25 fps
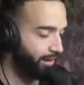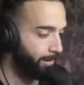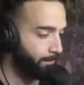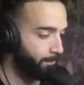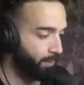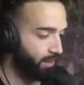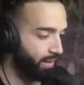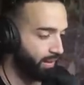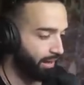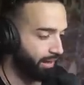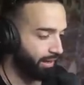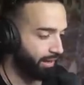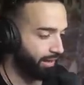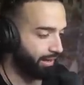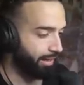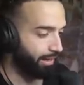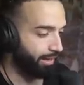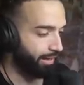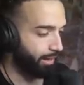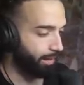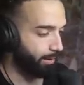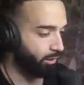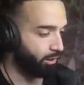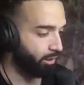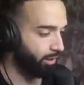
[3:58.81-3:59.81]
uh, I'm
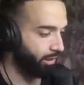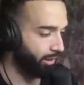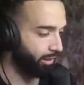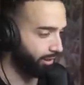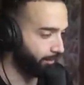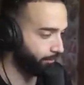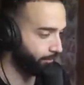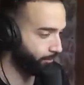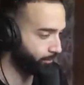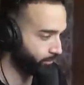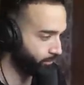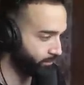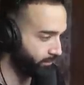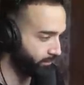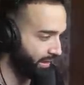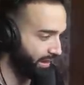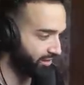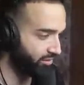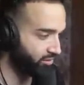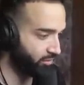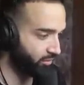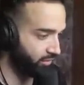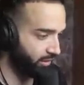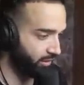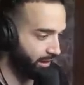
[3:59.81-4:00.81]
gonna make,
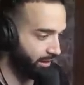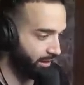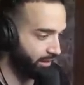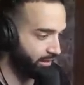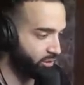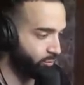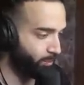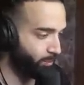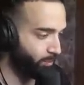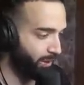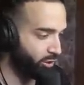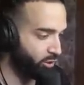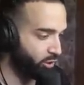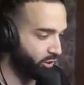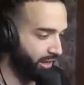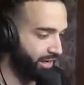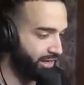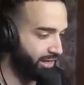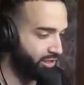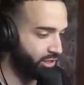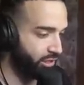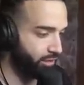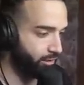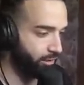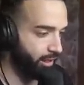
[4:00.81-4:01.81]
I'm gonna special agent,
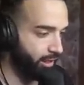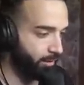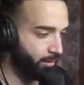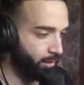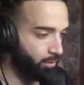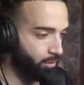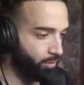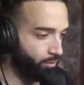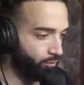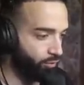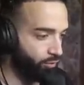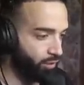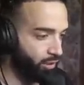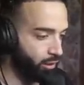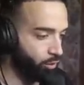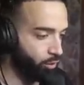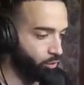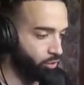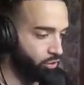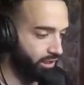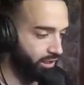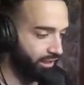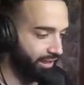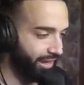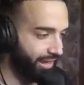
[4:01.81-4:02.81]
I'm gonna reveal illusion of
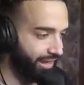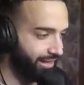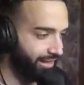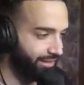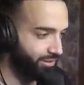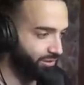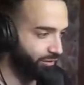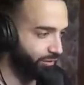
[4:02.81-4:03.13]
chaos,